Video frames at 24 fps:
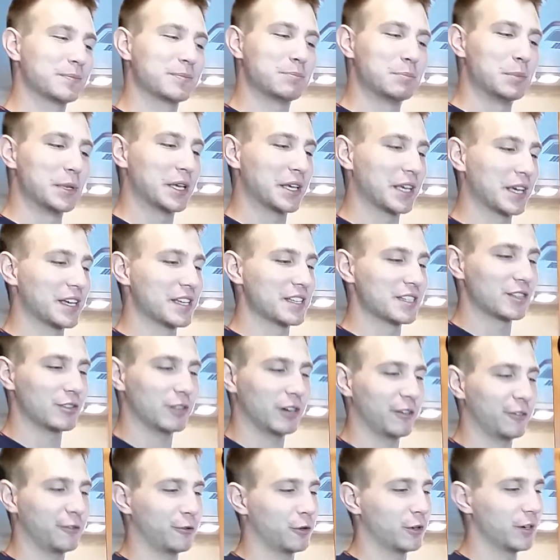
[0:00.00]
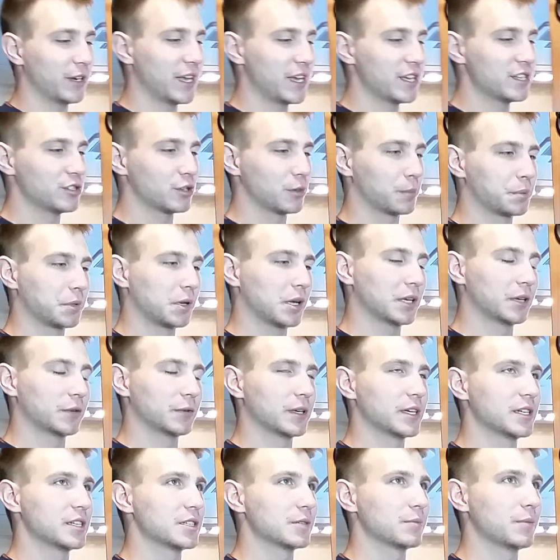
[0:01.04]
Because 3 to 4 days, you'll probably
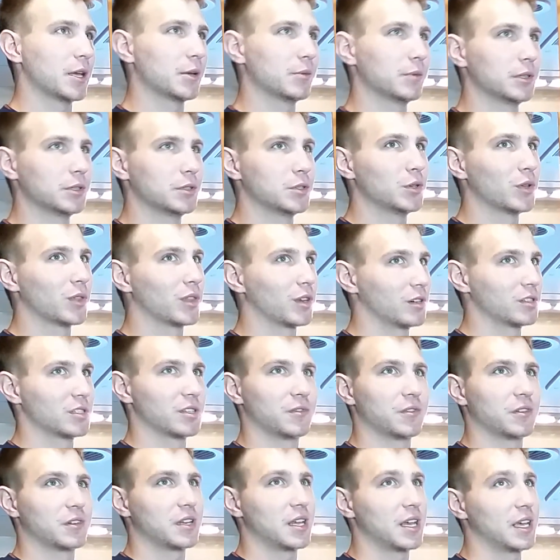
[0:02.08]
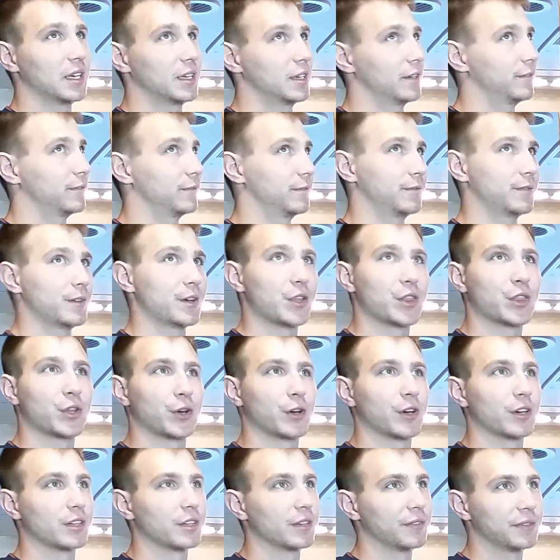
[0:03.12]
reach maybe 2/3 of a tank, or a
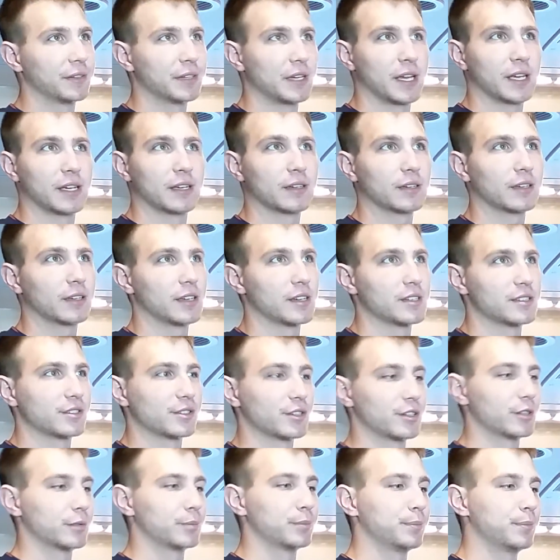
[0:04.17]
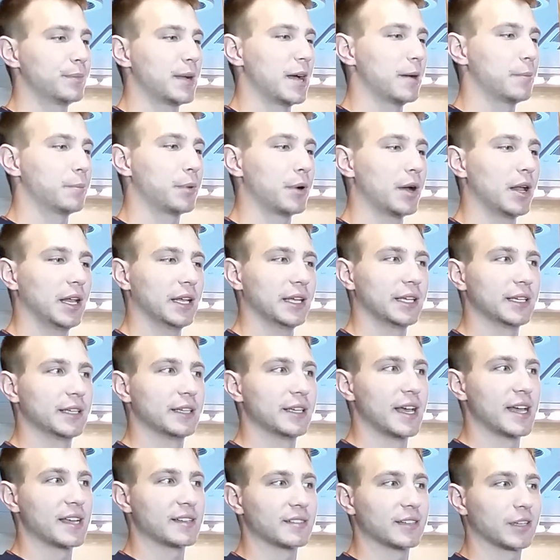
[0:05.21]
third of the tank. Because they're probably
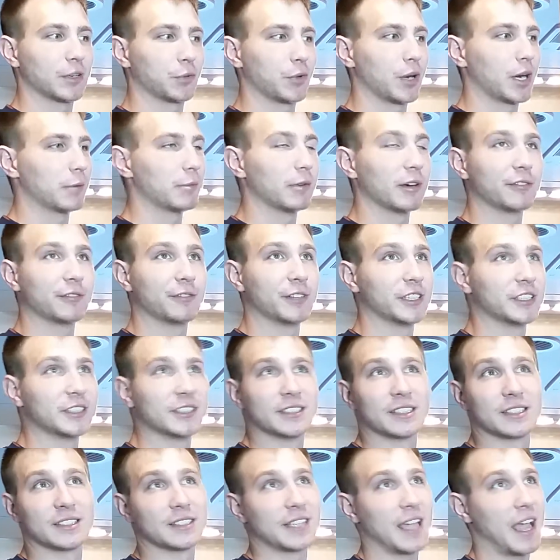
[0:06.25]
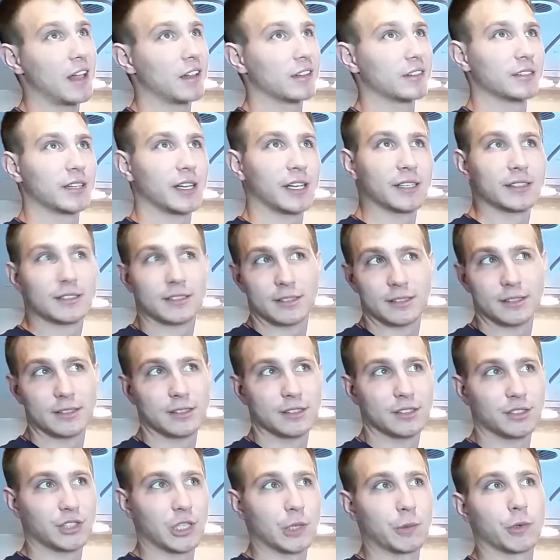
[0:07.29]
guessing right about 56-gallon tanks,
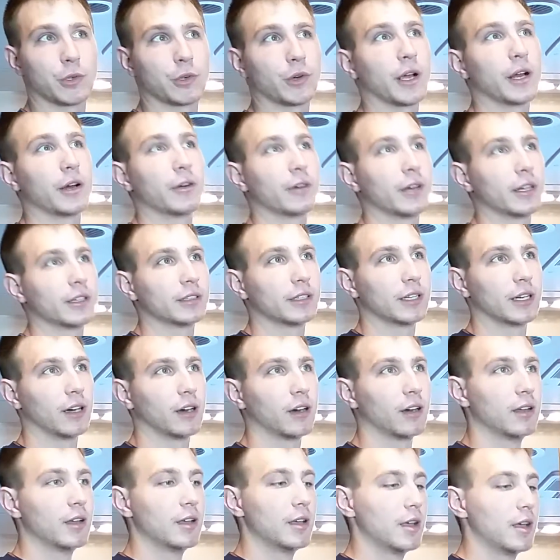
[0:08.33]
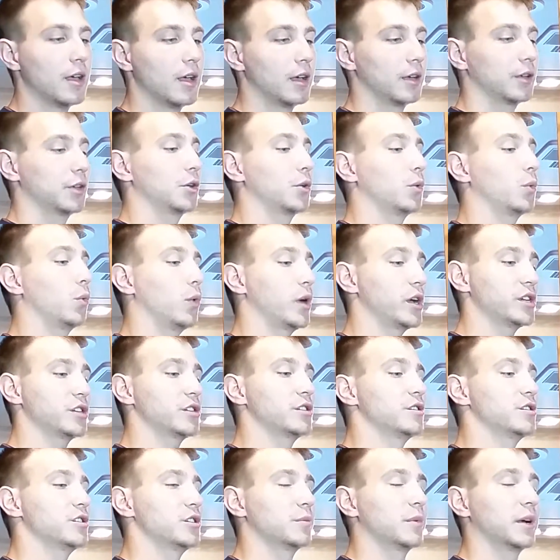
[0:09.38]
somewhere right around there.
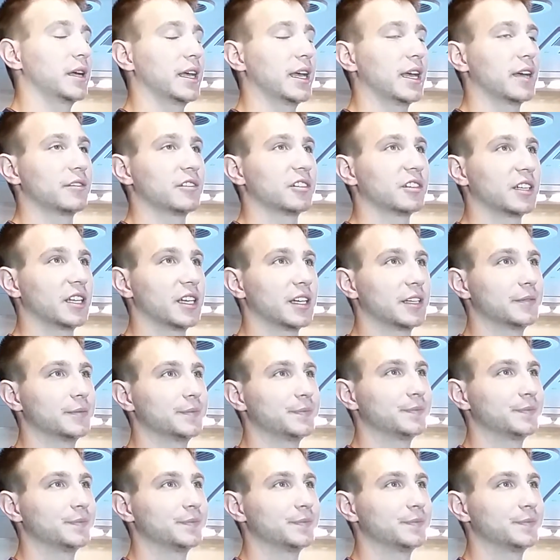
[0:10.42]
Questions you might have on that?